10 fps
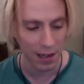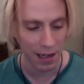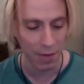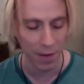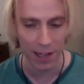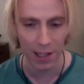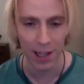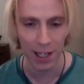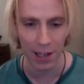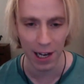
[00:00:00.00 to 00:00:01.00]
In fact, I
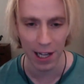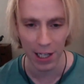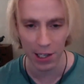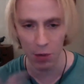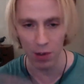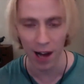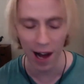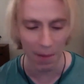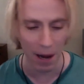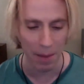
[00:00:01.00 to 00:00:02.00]
think you and I
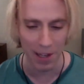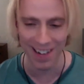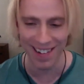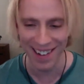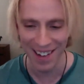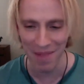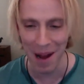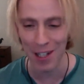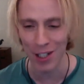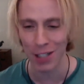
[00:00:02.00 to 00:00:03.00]
might be
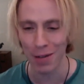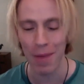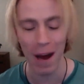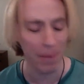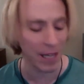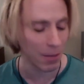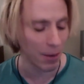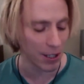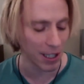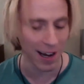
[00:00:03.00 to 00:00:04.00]
might just about be the
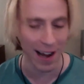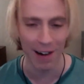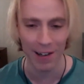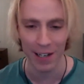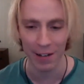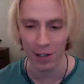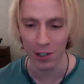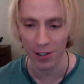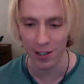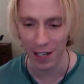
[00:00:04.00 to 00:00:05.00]
most arrogant
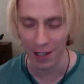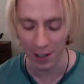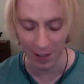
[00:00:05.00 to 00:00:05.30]
Christians out there.